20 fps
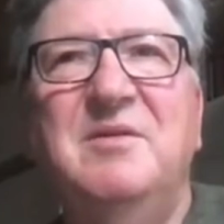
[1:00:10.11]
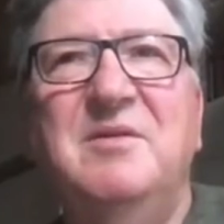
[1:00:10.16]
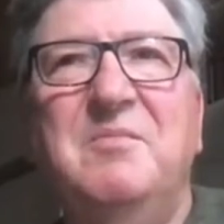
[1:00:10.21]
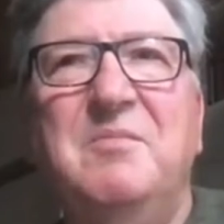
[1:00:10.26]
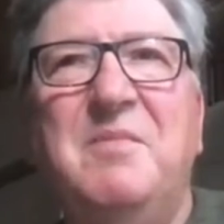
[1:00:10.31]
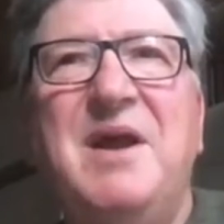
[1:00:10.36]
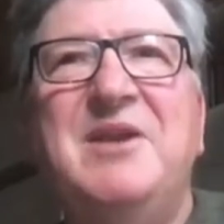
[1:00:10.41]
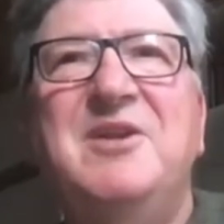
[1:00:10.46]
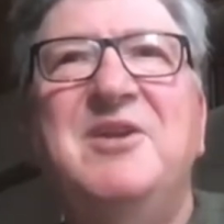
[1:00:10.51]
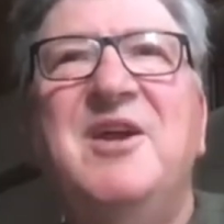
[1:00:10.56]

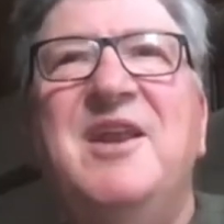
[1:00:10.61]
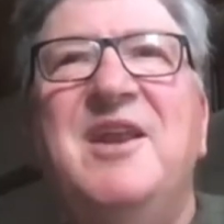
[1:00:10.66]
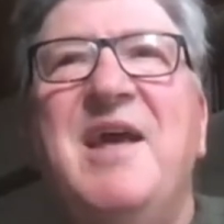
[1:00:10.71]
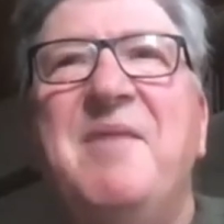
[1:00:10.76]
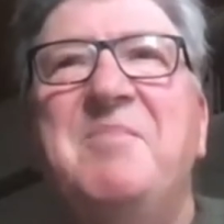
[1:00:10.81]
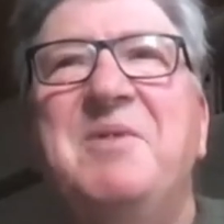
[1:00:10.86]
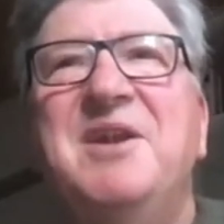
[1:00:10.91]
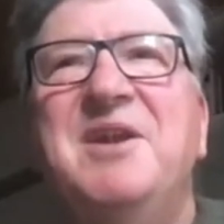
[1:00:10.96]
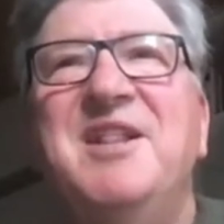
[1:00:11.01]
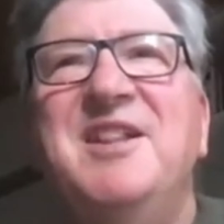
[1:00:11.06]
Might not
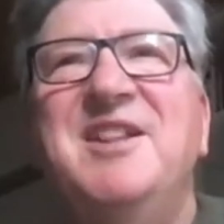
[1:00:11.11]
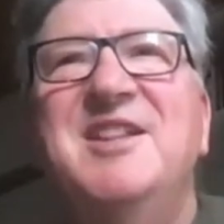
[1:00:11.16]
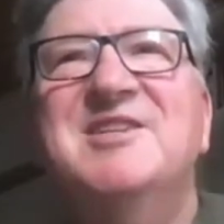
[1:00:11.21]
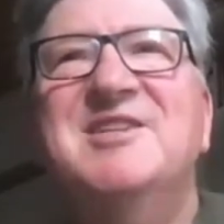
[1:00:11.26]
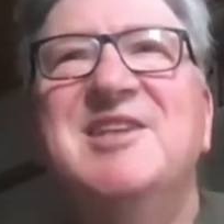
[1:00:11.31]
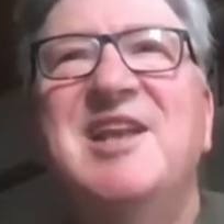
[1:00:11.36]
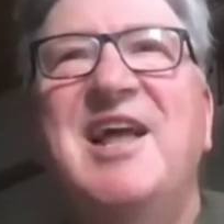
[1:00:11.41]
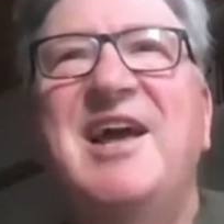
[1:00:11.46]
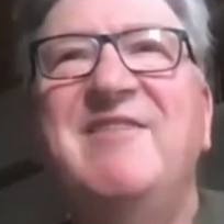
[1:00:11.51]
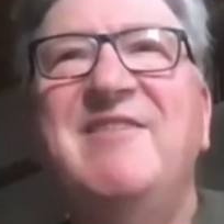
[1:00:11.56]
happen in
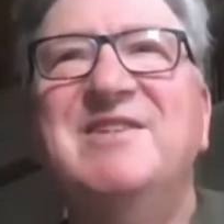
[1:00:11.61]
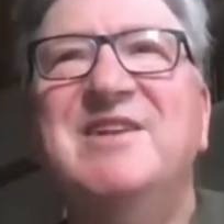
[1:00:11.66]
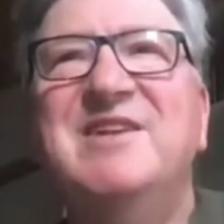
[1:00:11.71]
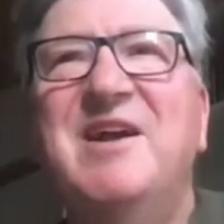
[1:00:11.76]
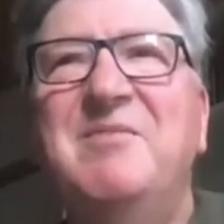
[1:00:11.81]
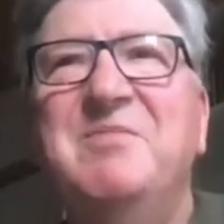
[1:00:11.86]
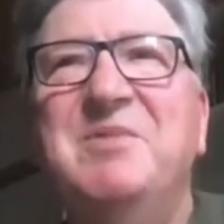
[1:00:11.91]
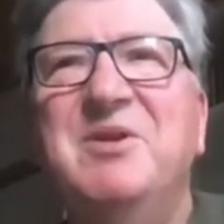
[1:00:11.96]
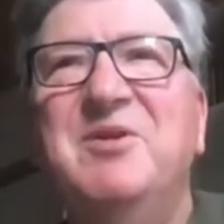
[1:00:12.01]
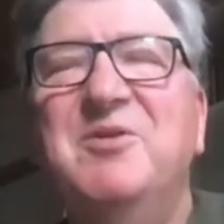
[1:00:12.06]
this
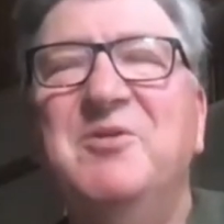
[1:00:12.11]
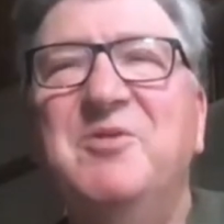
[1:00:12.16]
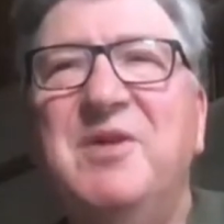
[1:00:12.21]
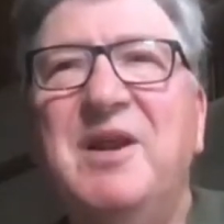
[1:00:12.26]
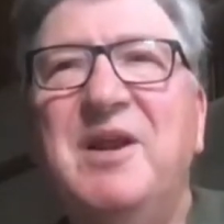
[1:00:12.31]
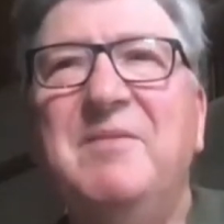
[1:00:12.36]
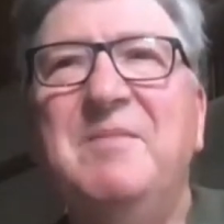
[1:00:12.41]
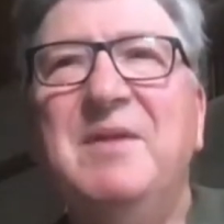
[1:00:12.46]
lifetime, you know.